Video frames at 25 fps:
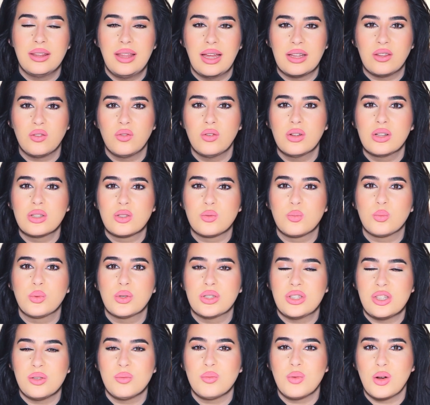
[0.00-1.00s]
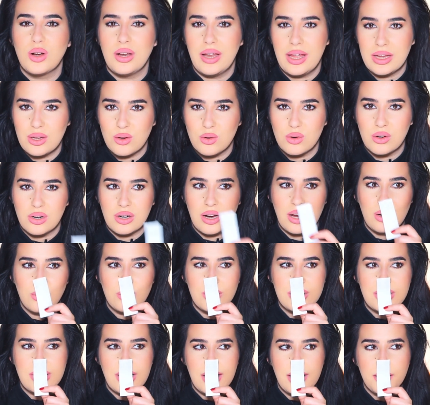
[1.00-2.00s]
that feels pretty molecular, I
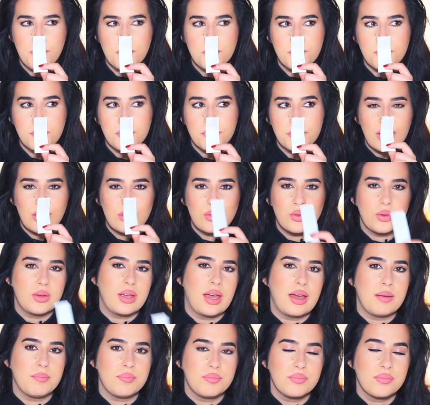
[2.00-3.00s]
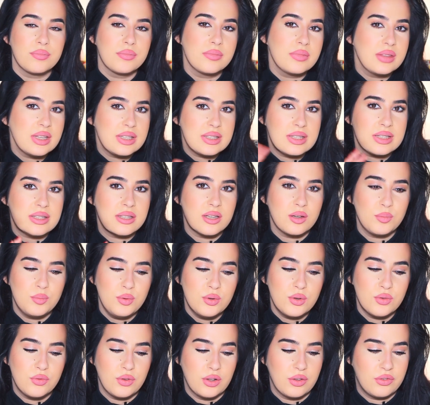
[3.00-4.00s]
would say. So yeah, this is a
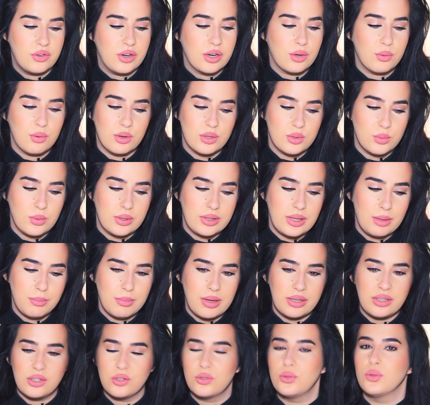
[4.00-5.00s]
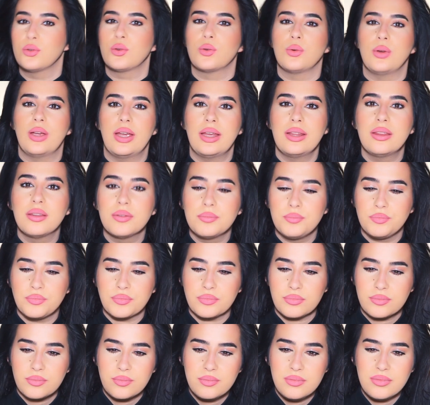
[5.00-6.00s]
beautiful fragrance what they managed to create.
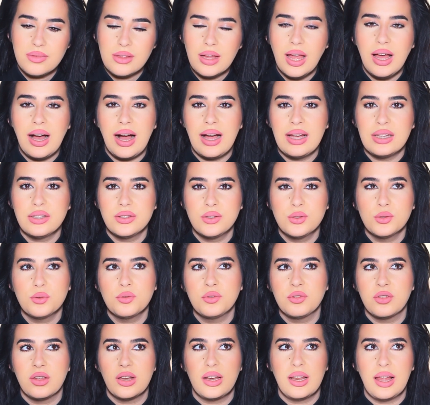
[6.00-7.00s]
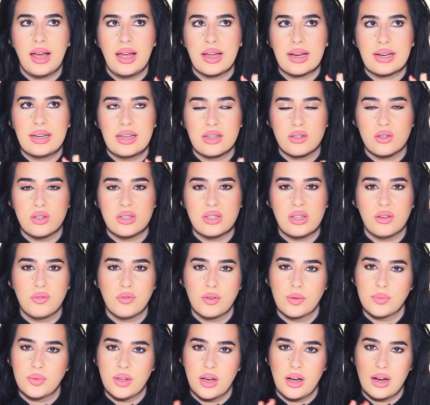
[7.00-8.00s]
I do feel like, let's just say
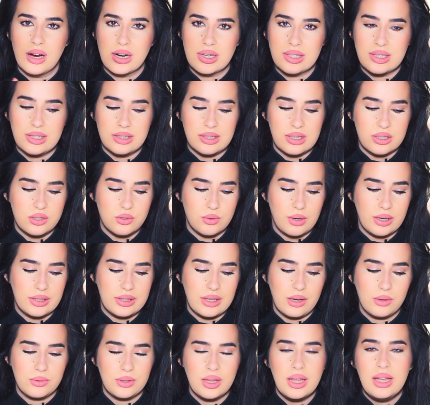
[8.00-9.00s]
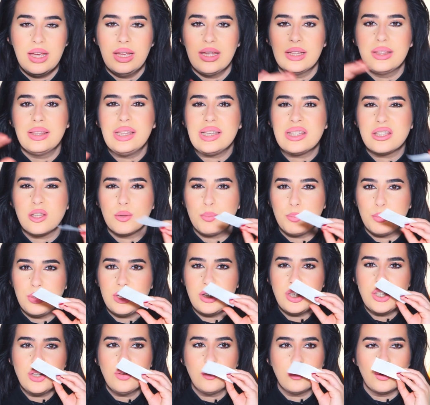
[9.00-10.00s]
from the heart till the dry down, this
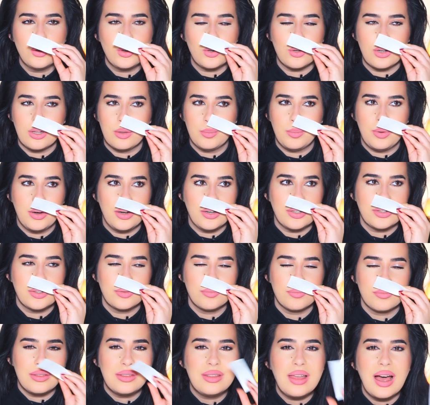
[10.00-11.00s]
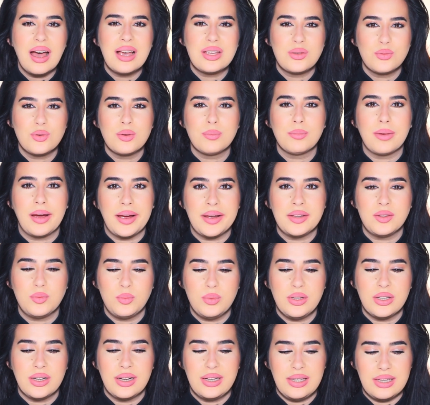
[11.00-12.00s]
peachy floral part does remind
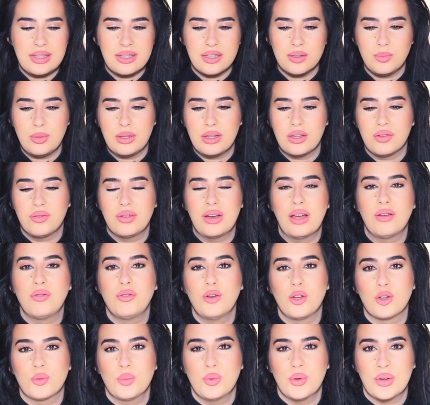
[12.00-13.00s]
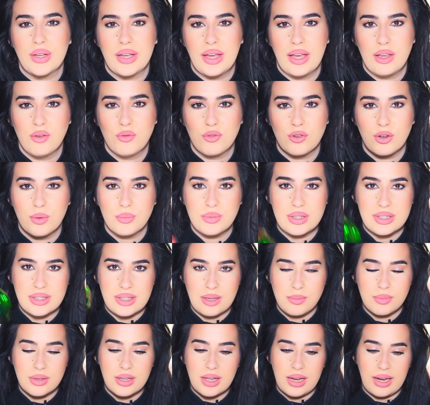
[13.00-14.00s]
me a little bit of La Fleur Bouquet from the
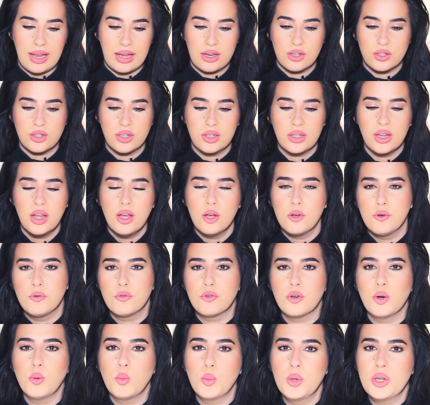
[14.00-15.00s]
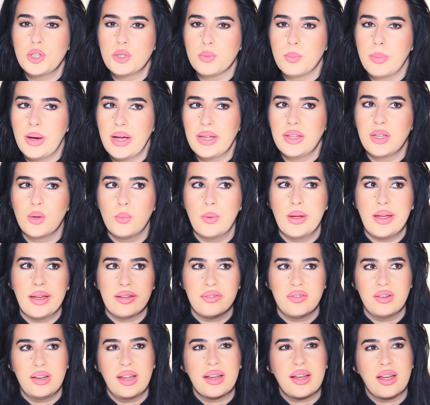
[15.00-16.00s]
same collection, from which, by the way,
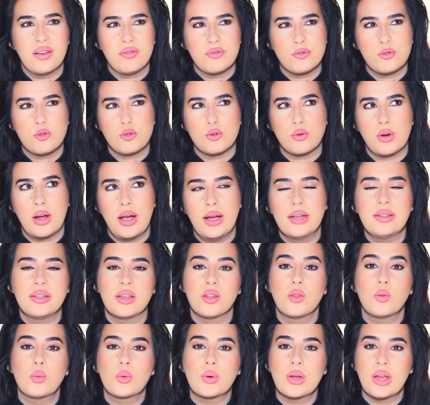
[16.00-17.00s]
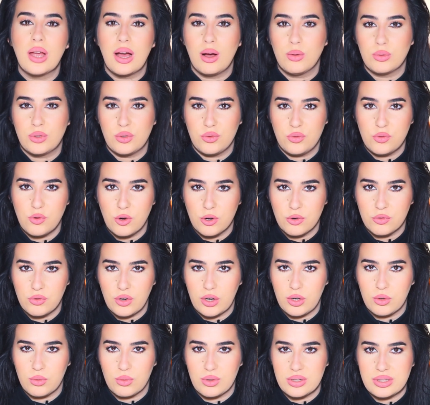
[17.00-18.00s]
I feel like I've tried 3 out of 4
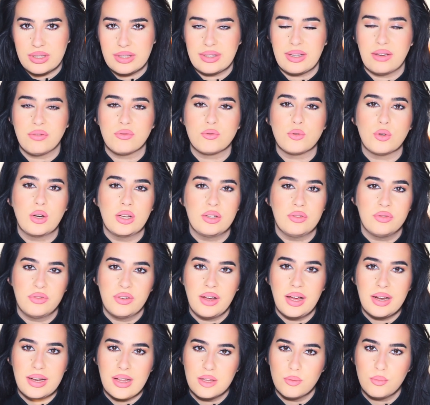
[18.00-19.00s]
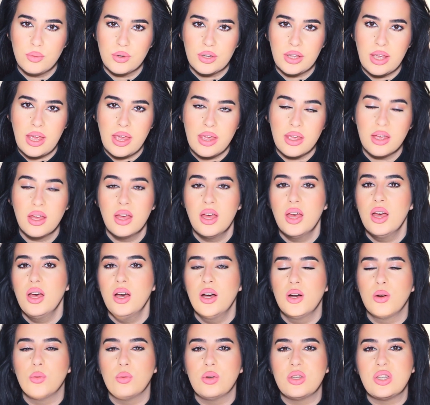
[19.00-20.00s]
fragrances. I've tried Violet Bouquet,
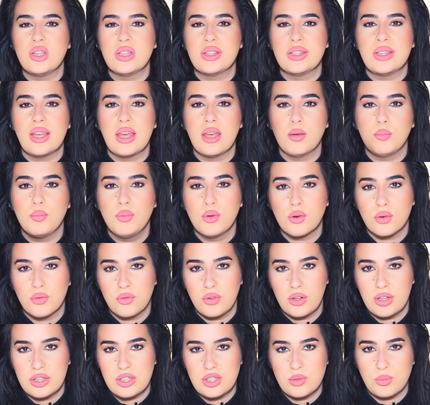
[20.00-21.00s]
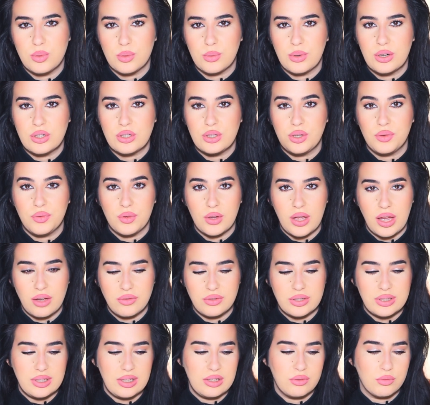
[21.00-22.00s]
which is a beautiful inspiration if you
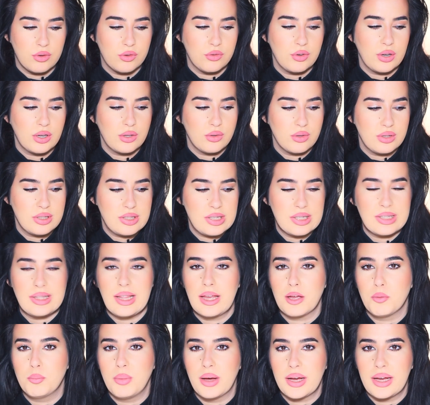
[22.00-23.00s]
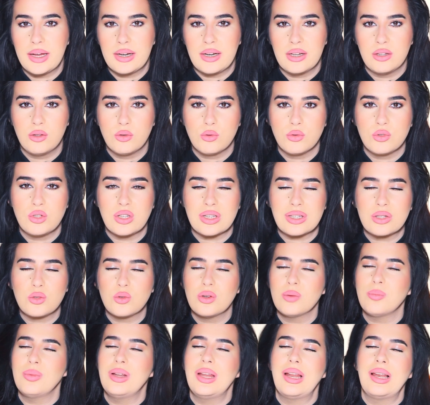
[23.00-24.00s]
have a taste for fragrances like Baccarat Rouge,
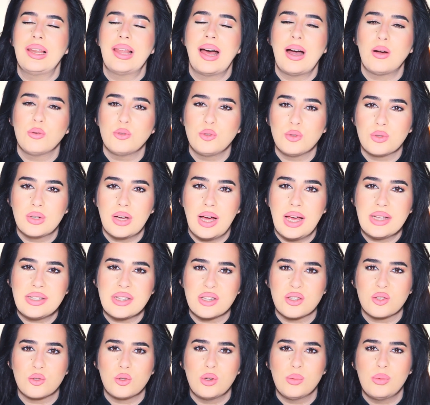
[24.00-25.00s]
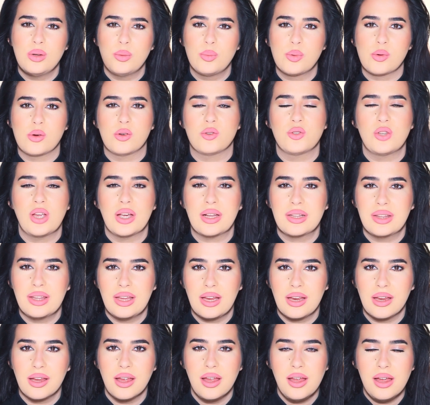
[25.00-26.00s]
extremely loud, you guys, extremely
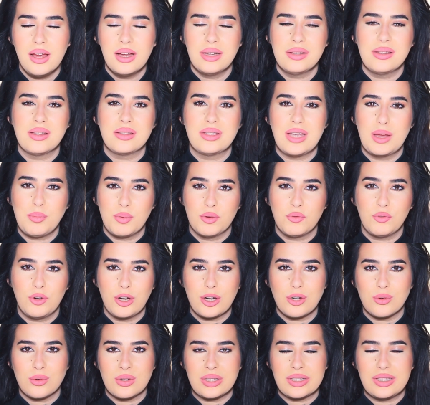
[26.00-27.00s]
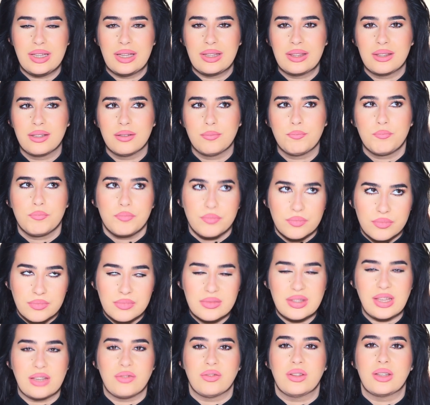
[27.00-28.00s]
projecting, the type of fragrance that
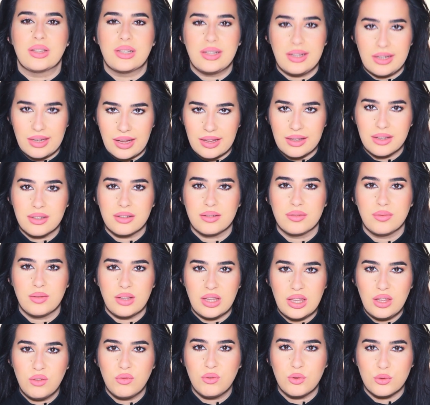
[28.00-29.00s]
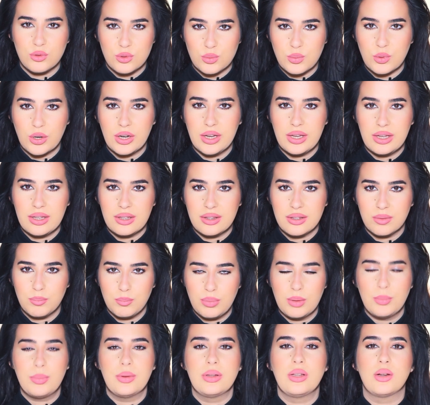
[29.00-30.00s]
definitely like if you spray
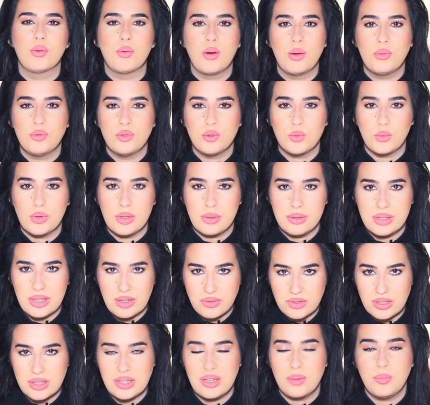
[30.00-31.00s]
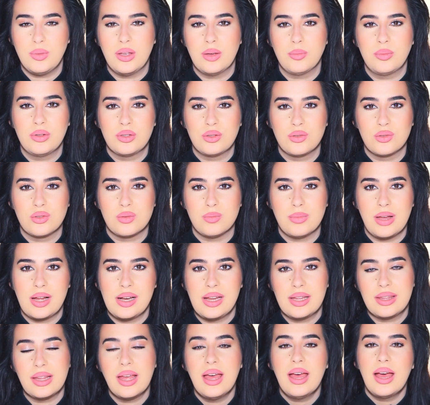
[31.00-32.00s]
it, people around you will definitely be able to
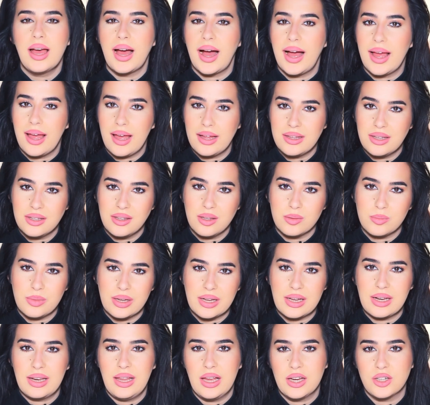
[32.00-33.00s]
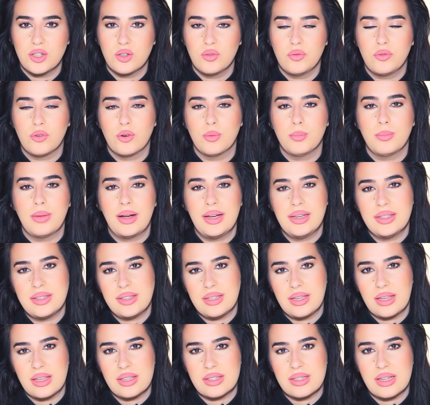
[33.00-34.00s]
smell it. I had it in my collection for my
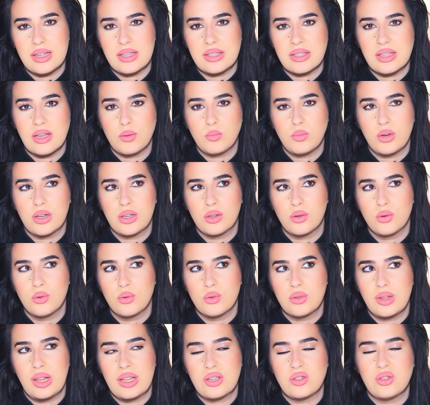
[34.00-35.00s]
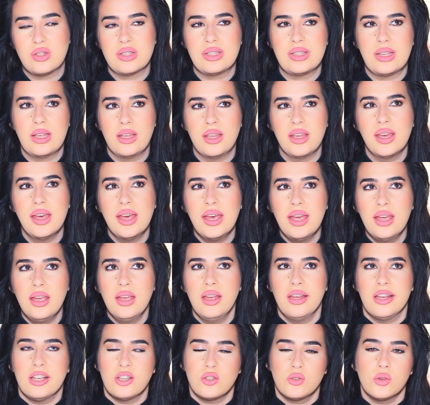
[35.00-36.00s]
taste as someone who, let's just say,
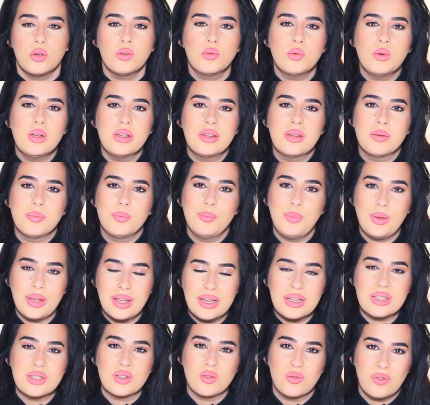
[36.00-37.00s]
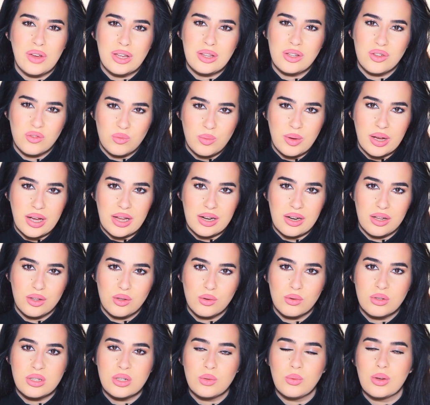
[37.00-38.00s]
is not really the biggest fan of
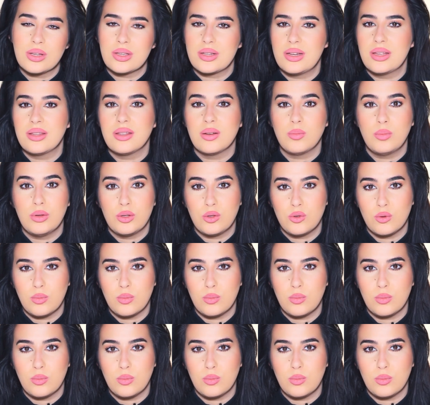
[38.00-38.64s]
Baccarat Rouge. It was a little bit